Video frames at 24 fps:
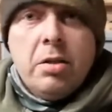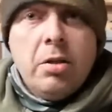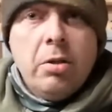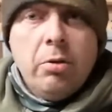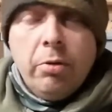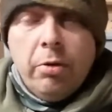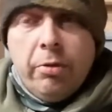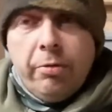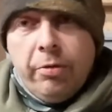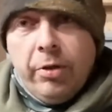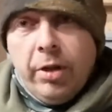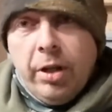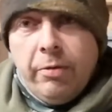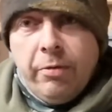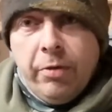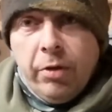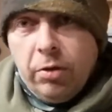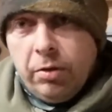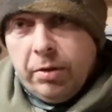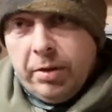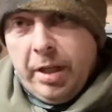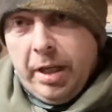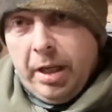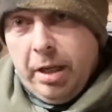2 or 3
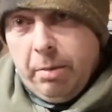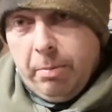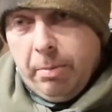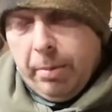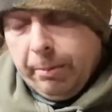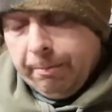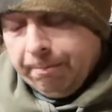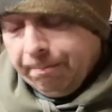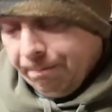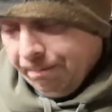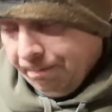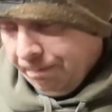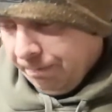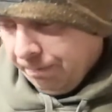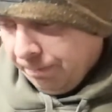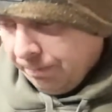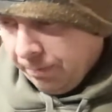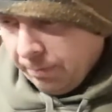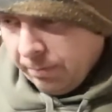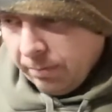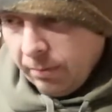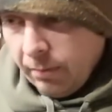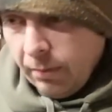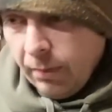foot deep.
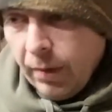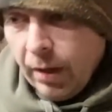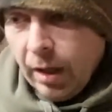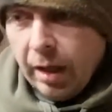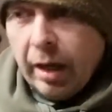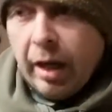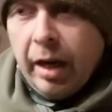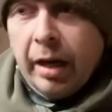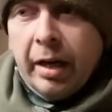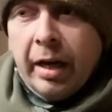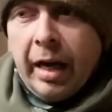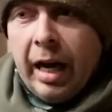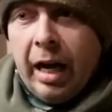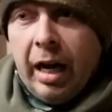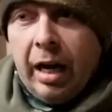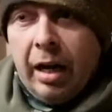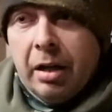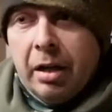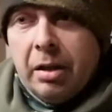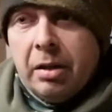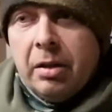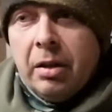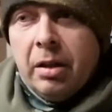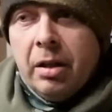And
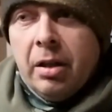that,